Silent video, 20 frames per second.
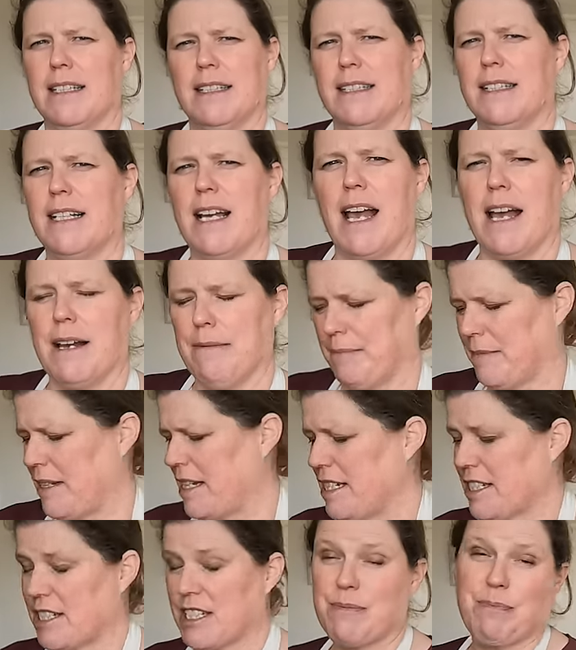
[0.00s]
yeah,
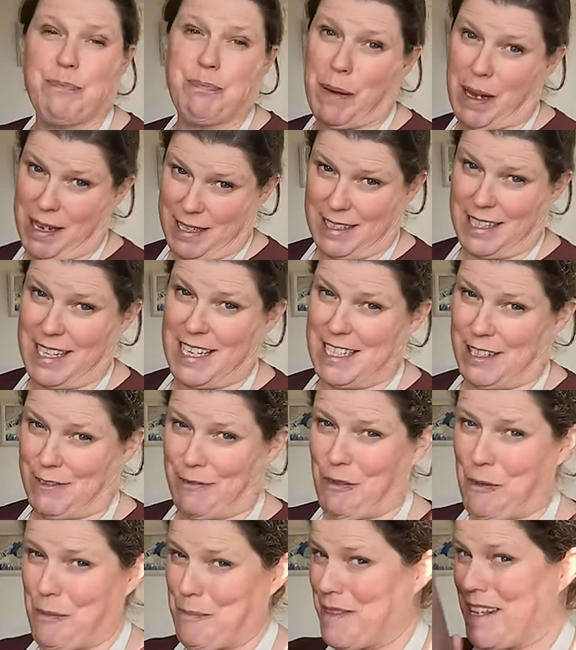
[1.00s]
it's
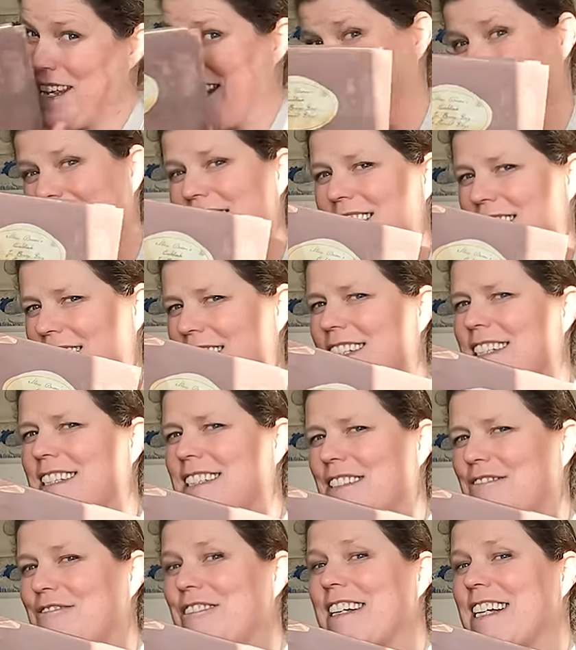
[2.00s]
from this.
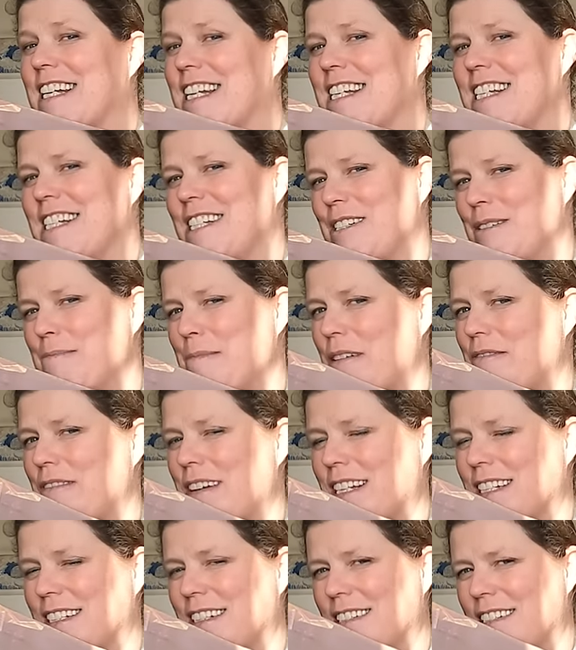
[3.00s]
Ricky, you might
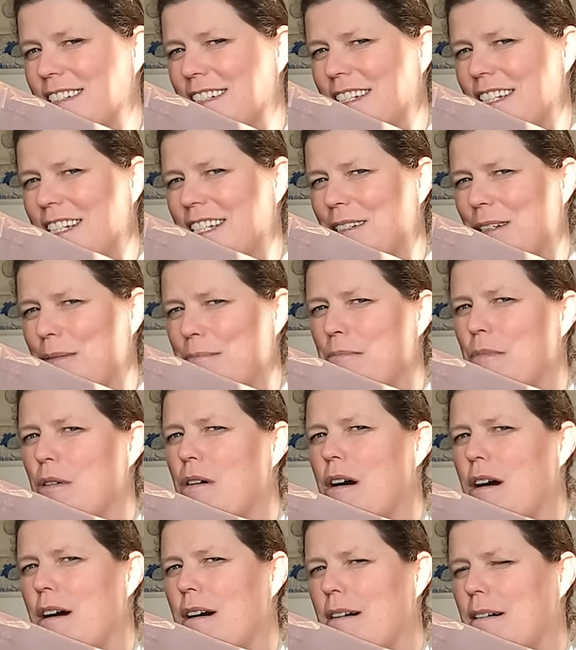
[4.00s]
recognise this,
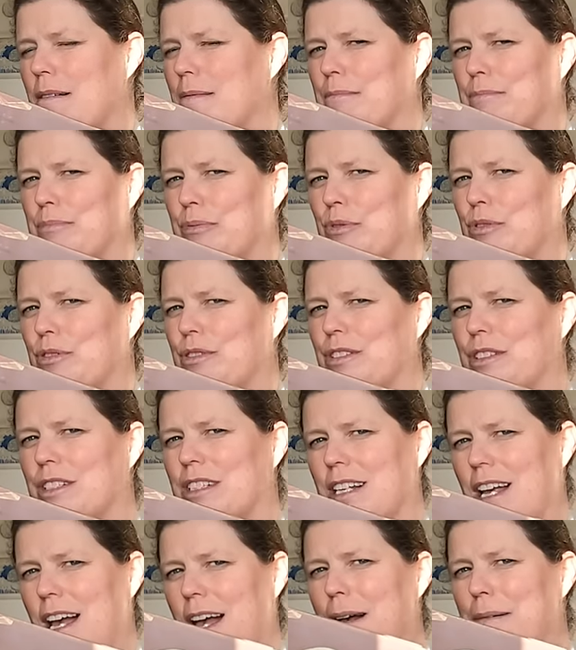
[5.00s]
Maw
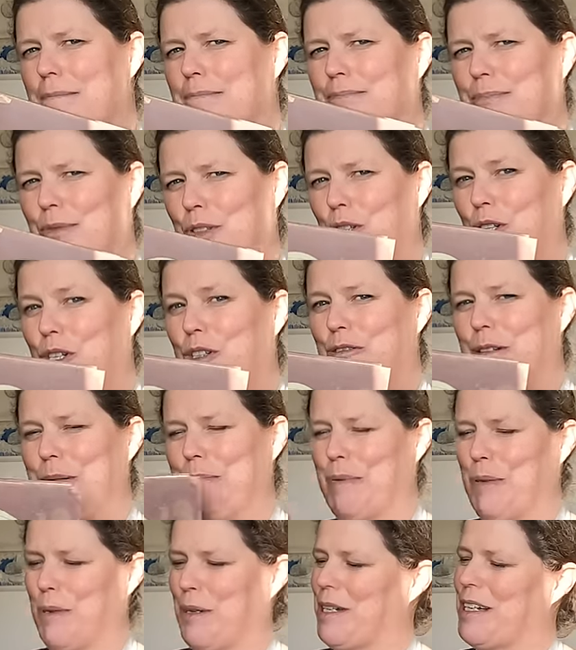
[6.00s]
Broon's cookery
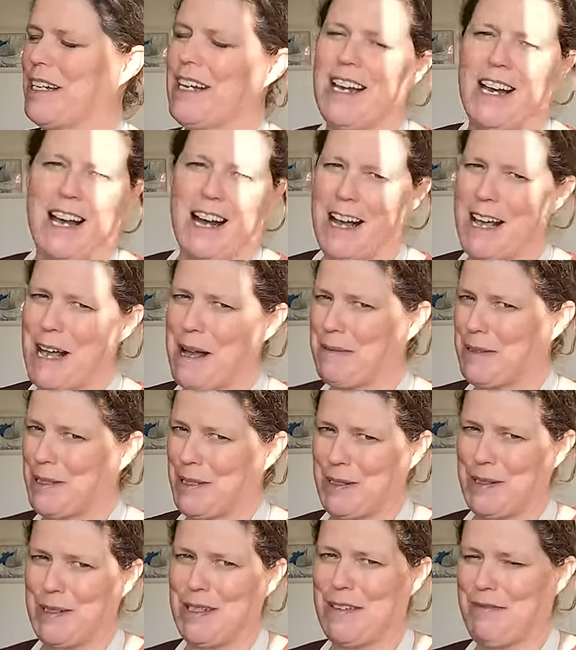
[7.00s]
book. I
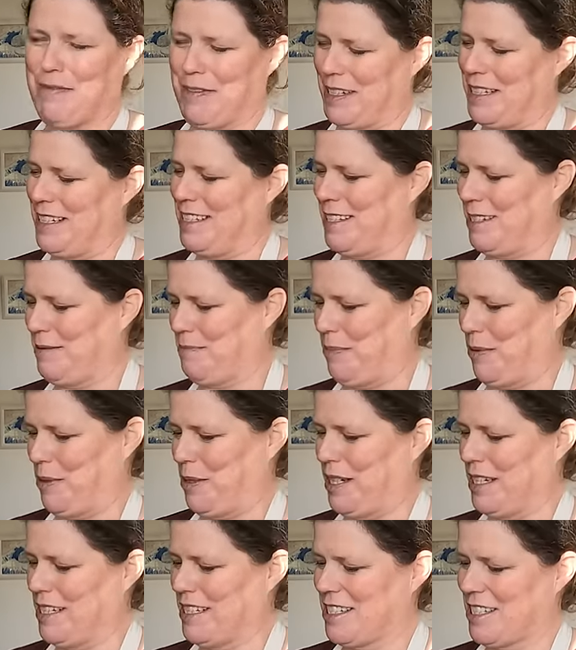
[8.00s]
absolutely love this
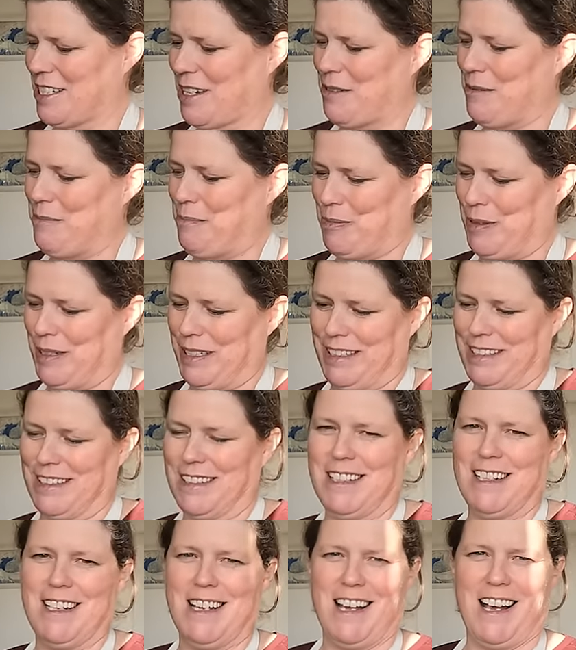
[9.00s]
book, it's so
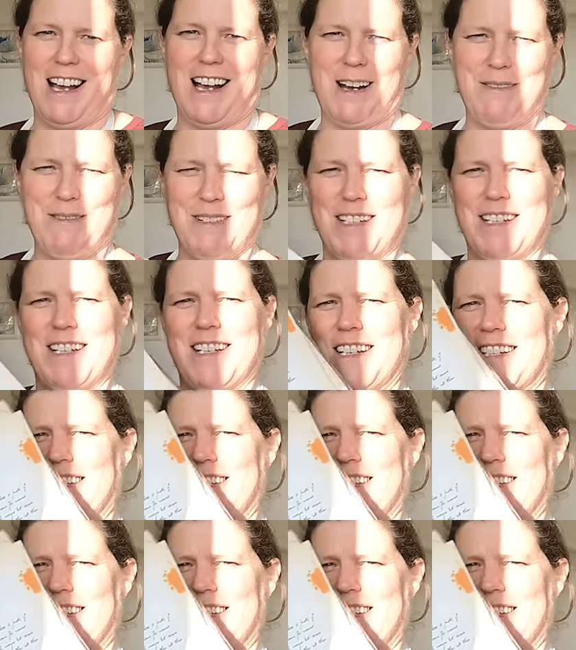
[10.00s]
brilliant. I mean,